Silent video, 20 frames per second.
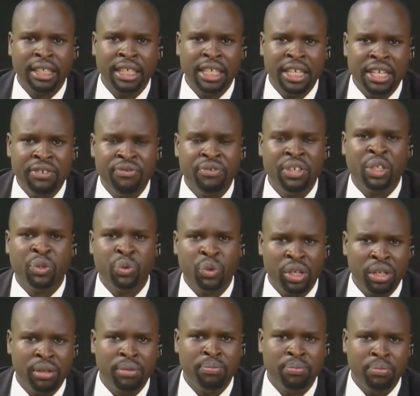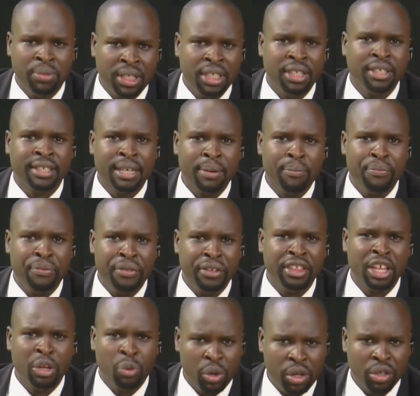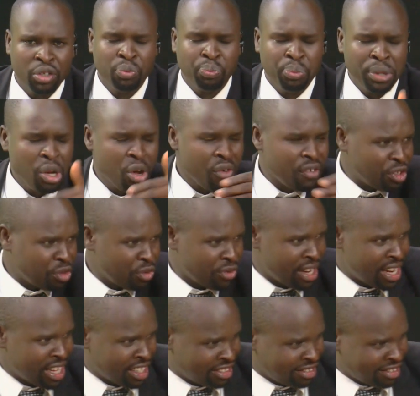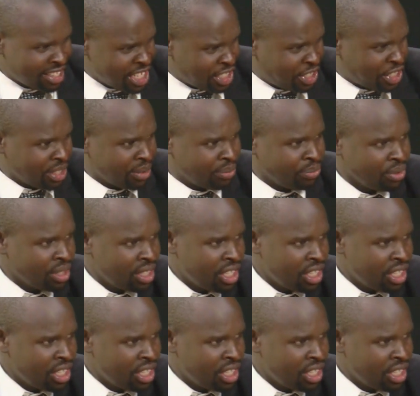if it will be something that will spill over to the next session,